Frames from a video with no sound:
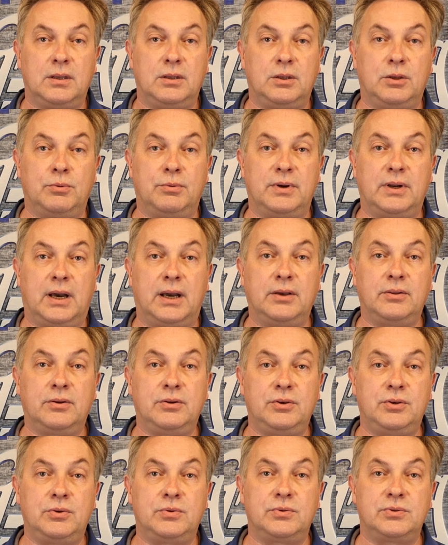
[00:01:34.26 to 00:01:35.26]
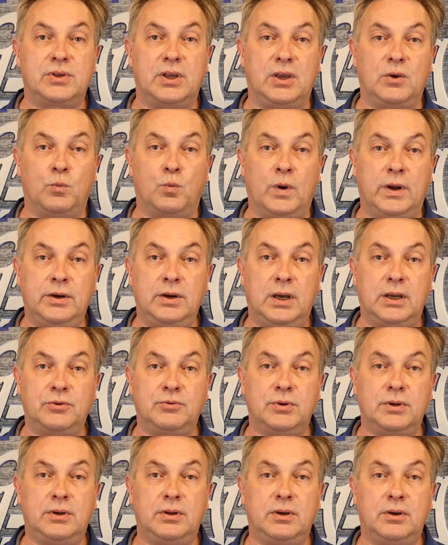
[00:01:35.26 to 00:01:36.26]
you would either use a one
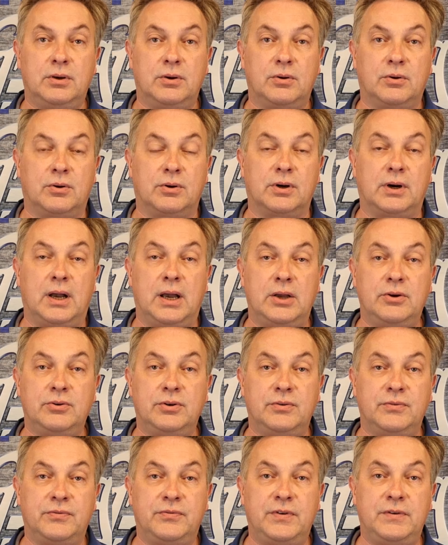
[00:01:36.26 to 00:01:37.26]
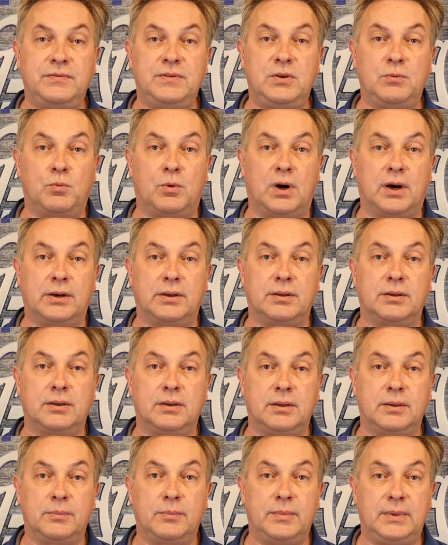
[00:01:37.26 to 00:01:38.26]
hundred or one hundred fifty watt
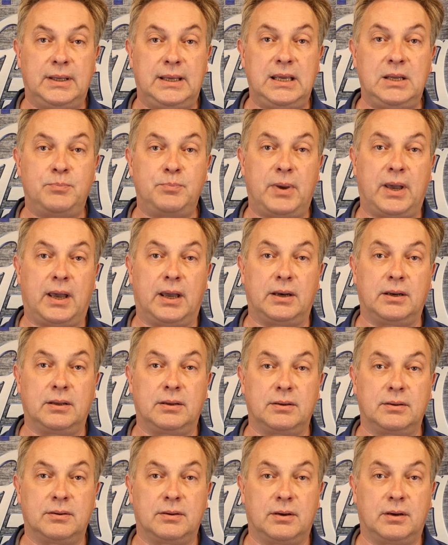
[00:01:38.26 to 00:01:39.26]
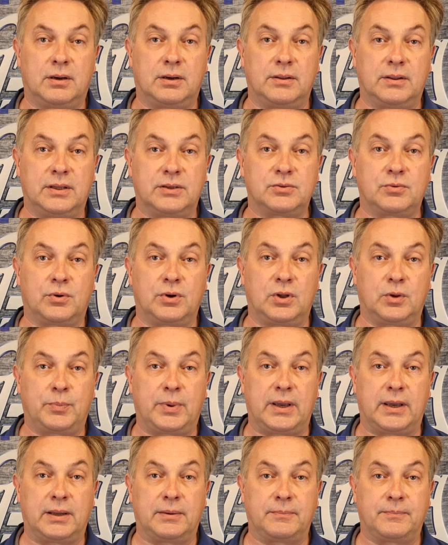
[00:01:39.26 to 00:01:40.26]
heat pad on this oil
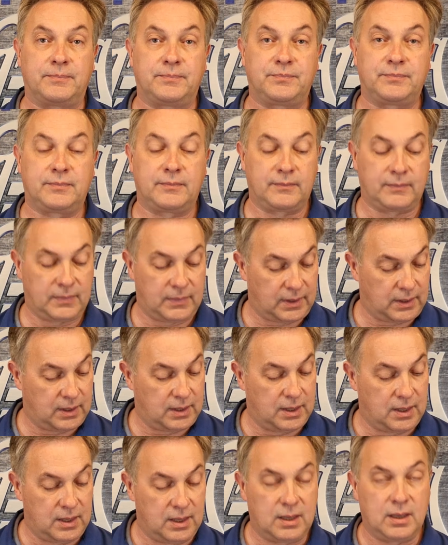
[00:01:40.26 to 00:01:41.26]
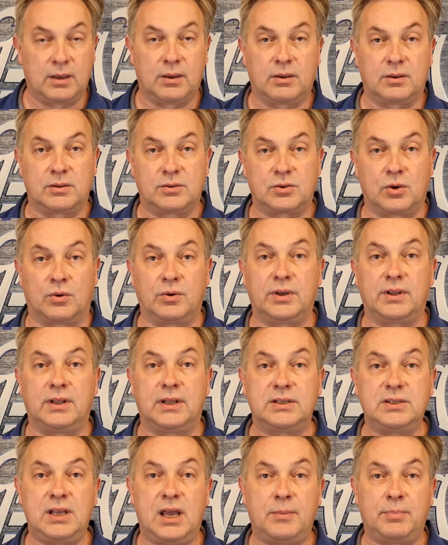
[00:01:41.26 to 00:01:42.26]
pan. So in
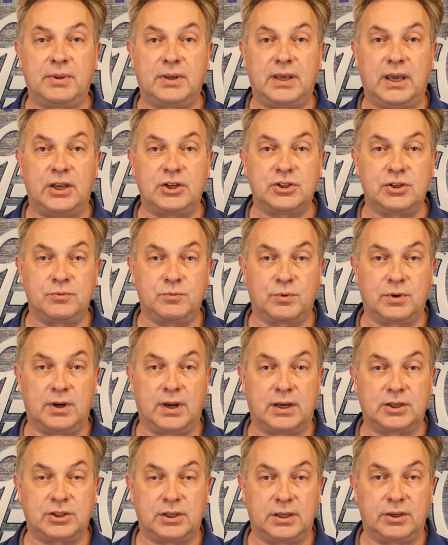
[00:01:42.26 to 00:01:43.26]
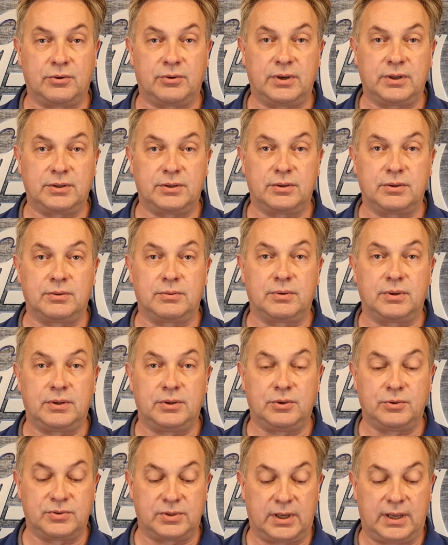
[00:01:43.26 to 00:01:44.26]
this application, we're actually going to
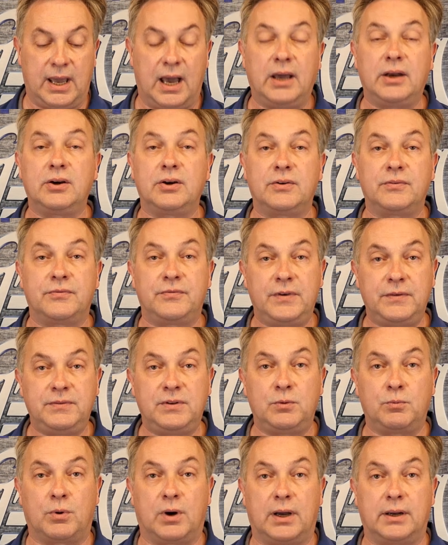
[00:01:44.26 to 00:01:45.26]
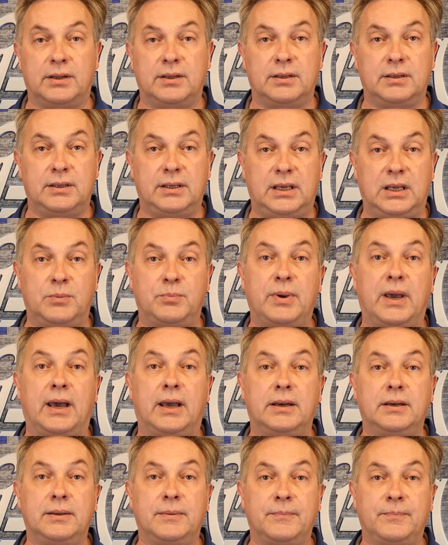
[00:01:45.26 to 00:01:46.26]
use a one hundred fifty watt heat
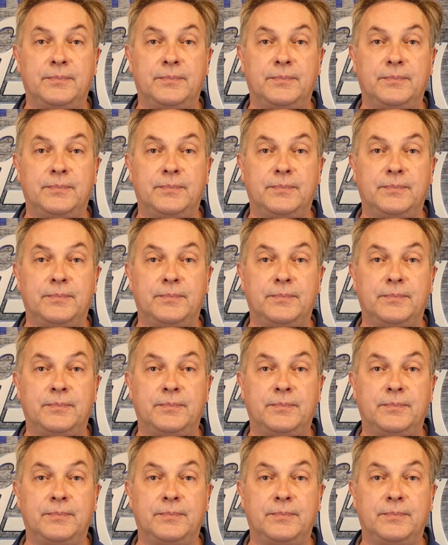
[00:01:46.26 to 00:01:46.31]
pad.